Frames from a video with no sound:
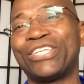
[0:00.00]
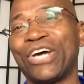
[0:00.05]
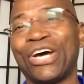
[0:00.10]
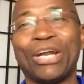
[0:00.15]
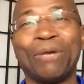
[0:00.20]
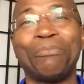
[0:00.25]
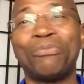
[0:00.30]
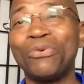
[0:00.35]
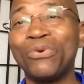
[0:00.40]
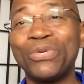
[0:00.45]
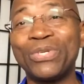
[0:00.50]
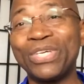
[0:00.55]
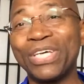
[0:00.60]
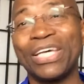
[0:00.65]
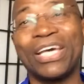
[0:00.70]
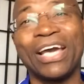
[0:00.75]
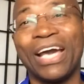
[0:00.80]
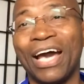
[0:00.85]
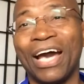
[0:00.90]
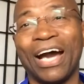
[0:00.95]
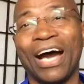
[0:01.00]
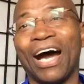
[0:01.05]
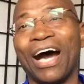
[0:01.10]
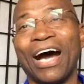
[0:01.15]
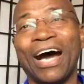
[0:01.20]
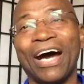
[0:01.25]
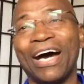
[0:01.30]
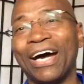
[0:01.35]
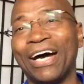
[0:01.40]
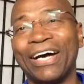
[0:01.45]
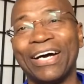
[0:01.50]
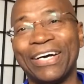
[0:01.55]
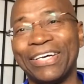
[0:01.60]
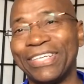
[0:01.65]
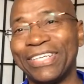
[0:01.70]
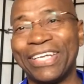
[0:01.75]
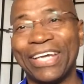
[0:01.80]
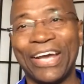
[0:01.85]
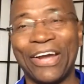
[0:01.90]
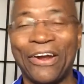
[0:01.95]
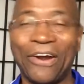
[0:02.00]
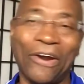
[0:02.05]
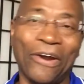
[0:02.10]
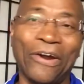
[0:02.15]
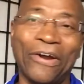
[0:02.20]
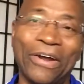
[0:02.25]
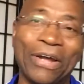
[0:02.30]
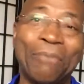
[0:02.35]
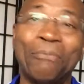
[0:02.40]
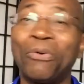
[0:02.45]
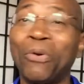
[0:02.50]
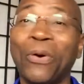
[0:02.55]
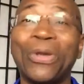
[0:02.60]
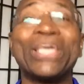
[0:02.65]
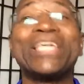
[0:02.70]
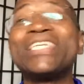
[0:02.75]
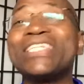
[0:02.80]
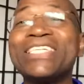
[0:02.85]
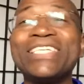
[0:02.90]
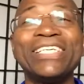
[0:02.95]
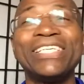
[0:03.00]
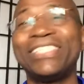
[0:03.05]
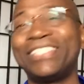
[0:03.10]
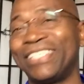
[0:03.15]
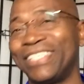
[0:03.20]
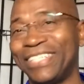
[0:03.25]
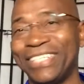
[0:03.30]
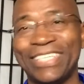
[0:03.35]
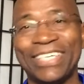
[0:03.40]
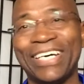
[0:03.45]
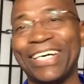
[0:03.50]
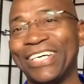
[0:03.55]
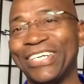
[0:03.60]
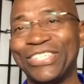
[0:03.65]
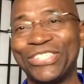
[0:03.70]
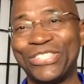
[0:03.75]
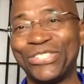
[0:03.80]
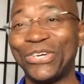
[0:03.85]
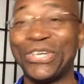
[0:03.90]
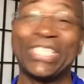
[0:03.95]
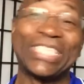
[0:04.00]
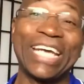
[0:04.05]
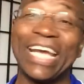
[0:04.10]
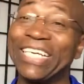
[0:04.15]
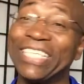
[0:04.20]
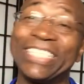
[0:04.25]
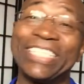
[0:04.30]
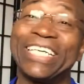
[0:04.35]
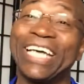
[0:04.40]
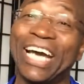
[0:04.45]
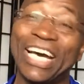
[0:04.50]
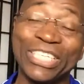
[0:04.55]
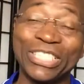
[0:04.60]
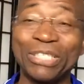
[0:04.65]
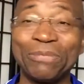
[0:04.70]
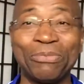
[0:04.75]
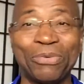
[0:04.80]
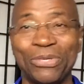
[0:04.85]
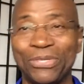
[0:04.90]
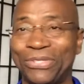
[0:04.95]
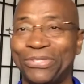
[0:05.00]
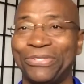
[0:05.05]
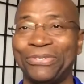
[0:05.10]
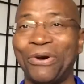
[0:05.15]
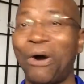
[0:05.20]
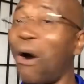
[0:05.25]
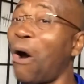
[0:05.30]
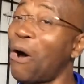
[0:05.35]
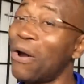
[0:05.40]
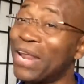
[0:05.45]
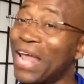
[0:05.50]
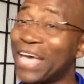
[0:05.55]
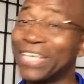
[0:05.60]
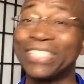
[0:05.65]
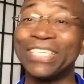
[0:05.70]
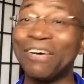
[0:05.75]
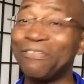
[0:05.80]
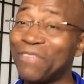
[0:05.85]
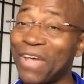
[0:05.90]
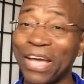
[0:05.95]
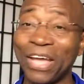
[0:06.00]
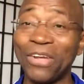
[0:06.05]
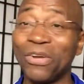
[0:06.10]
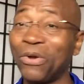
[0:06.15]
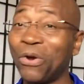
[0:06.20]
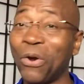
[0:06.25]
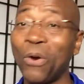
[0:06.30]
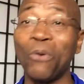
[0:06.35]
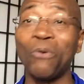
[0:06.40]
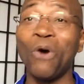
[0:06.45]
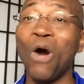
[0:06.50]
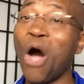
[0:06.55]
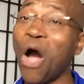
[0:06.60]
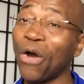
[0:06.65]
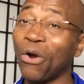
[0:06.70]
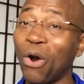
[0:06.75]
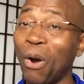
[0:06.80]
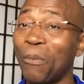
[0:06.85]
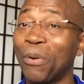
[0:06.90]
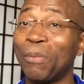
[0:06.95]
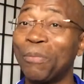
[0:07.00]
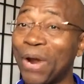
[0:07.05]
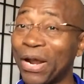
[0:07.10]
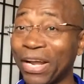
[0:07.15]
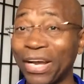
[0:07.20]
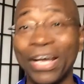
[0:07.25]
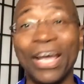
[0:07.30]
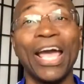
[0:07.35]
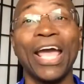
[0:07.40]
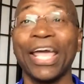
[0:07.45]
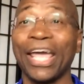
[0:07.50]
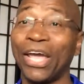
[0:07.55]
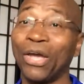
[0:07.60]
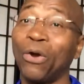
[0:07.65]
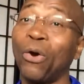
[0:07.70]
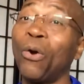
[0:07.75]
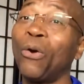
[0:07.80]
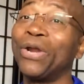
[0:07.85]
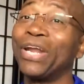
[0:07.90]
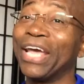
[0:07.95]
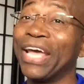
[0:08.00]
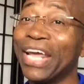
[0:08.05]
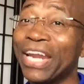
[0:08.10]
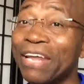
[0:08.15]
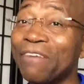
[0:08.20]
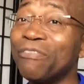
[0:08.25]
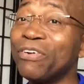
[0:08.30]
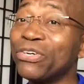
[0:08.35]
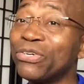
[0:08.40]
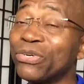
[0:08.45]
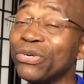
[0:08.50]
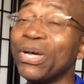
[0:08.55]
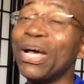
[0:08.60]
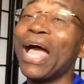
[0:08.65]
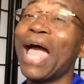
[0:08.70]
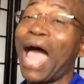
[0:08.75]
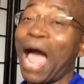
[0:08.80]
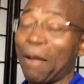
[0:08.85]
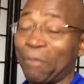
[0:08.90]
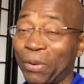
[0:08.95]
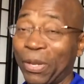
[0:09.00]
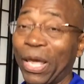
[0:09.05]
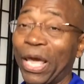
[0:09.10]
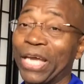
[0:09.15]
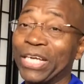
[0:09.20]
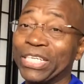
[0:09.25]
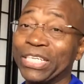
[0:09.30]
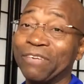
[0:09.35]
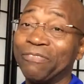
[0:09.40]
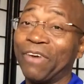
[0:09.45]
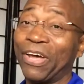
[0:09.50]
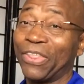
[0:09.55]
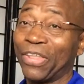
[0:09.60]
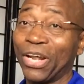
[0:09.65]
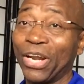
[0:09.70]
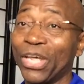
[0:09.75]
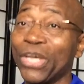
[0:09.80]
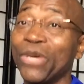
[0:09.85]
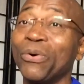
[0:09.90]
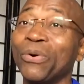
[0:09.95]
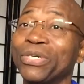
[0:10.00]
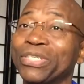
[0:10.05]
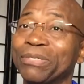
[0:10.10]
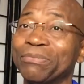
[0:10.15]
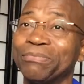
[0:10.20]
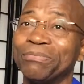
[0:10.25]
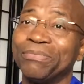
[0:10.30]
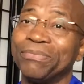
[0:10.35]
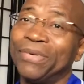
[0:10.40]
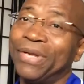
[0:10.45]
start abusing uh, their employees and uh, shortchanging the customers. All that stuff that can go wrong in corporate America can go in the individual application of ethical egoism.